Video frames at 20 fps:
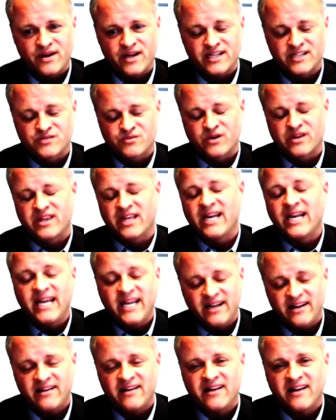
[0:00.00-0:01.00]
as with
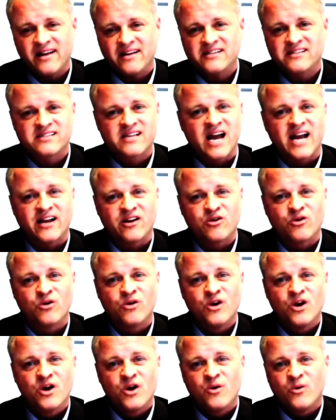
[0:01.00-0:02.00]
any
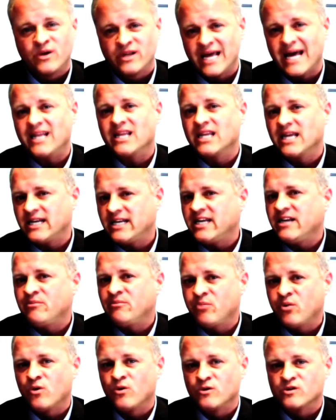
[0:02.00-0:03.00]
cycle, when that
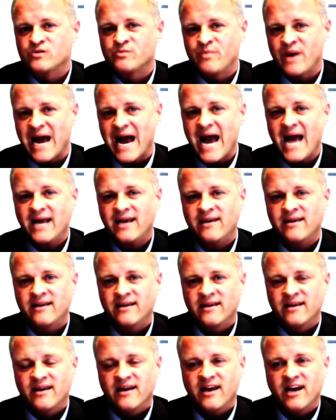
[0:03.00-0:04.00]
lending pulls back,
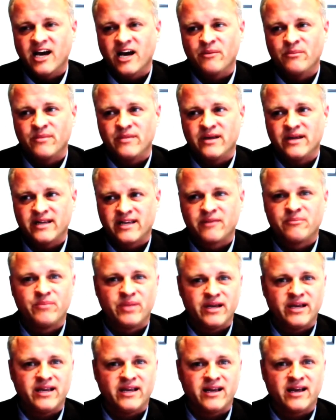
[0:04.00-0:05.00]
it can
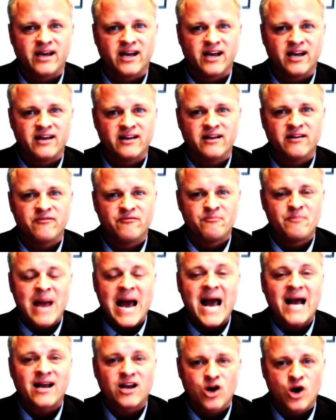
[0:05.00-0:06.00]
be a
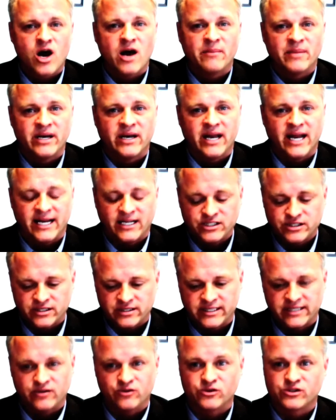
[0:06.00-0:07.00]
bad
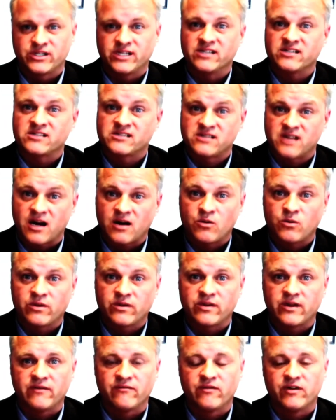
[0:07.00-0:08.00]
combination. Dealers get stuck
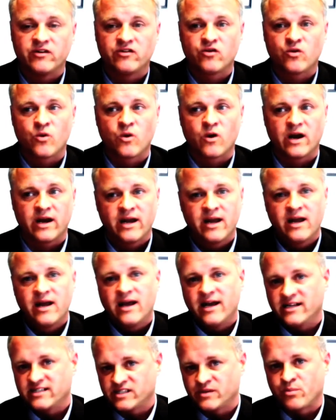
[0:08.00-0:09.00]
with inventory
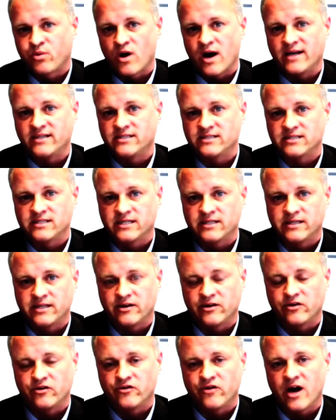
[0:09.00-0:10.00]
as the prices
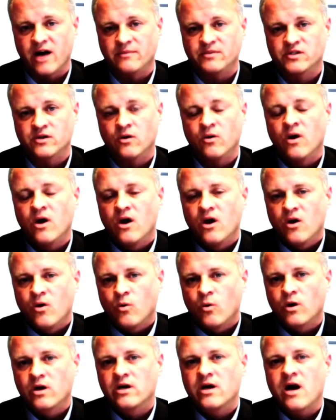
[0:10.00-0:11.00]
continue to drop. So we're